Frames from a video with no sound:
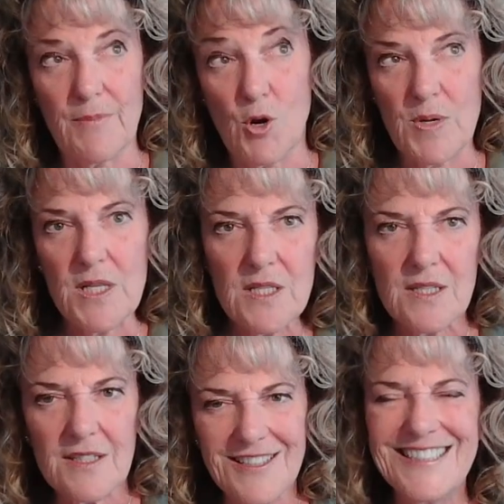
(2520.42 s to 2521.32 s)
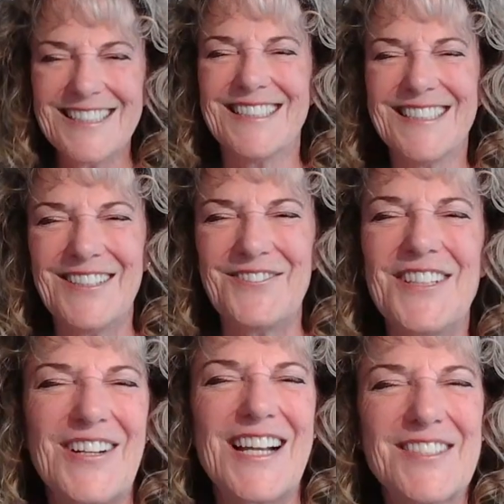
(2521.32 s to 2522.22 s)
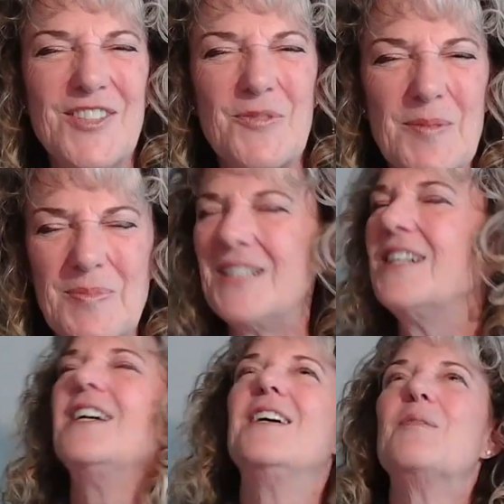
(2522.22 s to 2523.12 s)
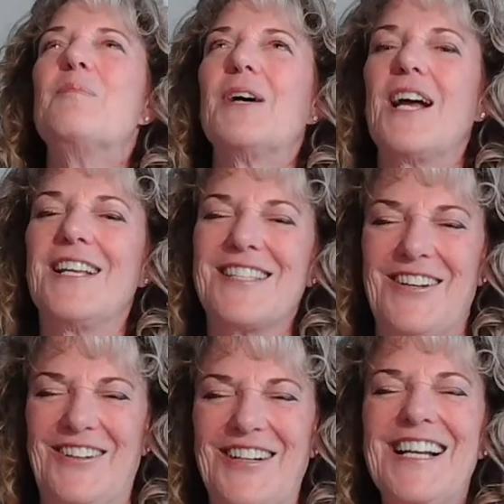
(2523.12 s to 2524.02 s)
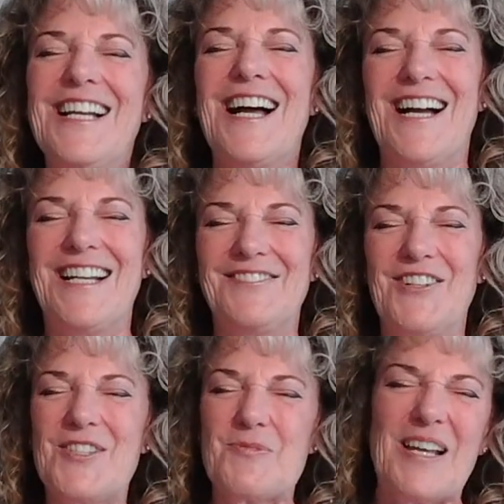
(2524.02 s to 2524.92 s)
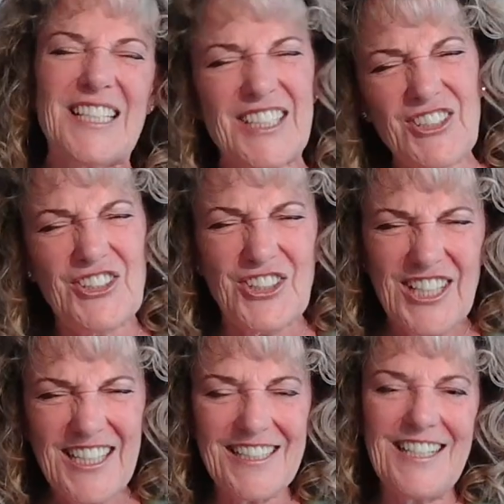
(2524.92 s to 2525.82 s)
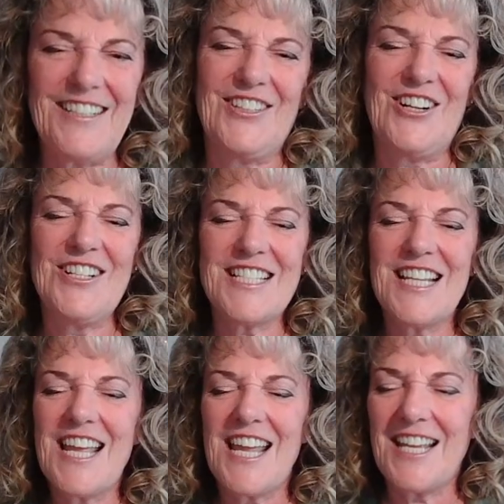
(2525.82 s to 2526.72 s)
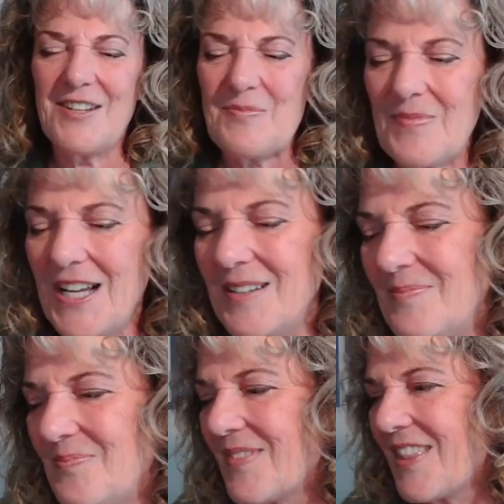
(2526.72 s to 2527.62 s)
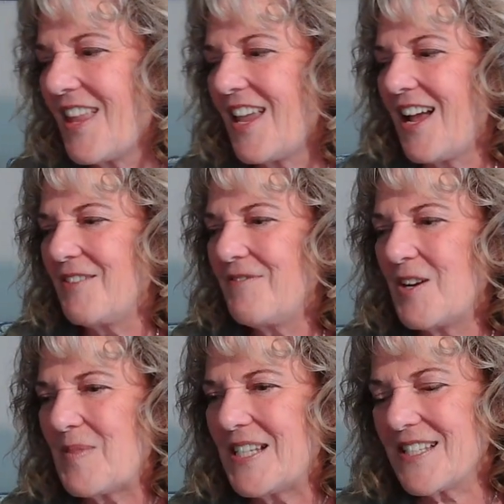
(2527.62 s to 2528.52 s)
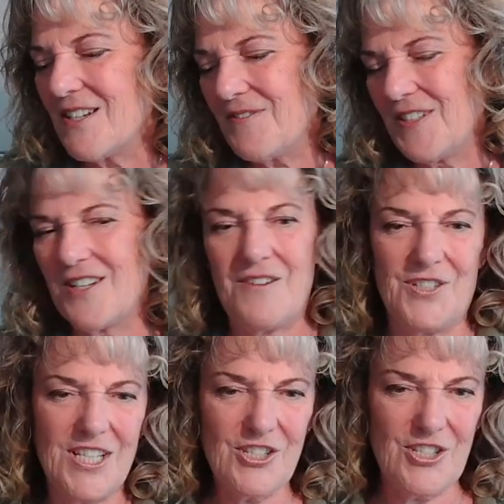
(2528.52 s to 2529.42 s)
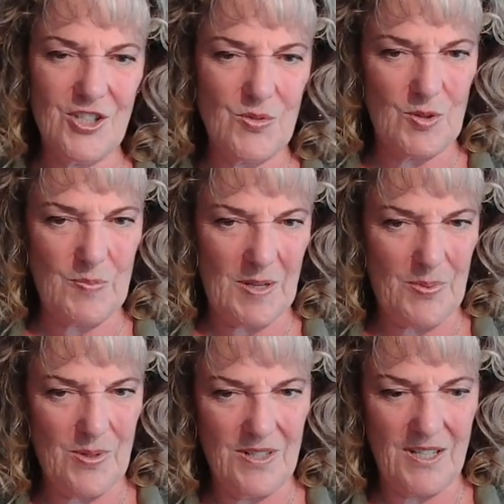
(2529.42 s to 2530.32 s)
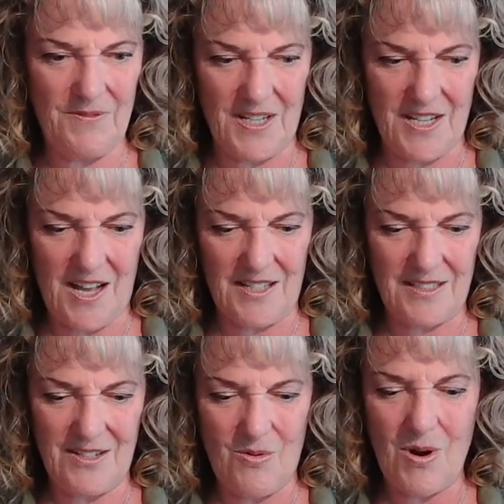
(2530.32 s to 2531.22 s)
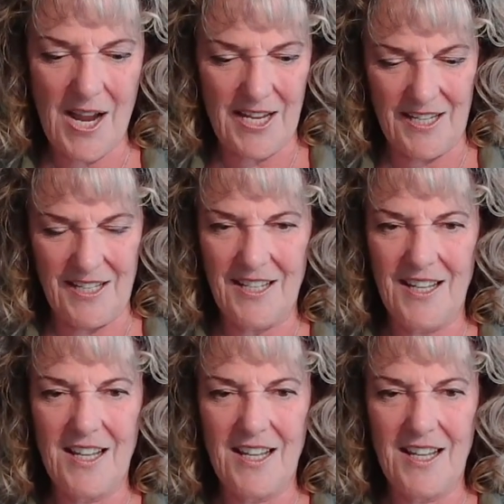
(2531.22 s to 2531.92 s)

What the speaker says: moments of interacting with people, but I've always been a little nerdy in that regards. And I found myself in conversations with people. If it got quiet,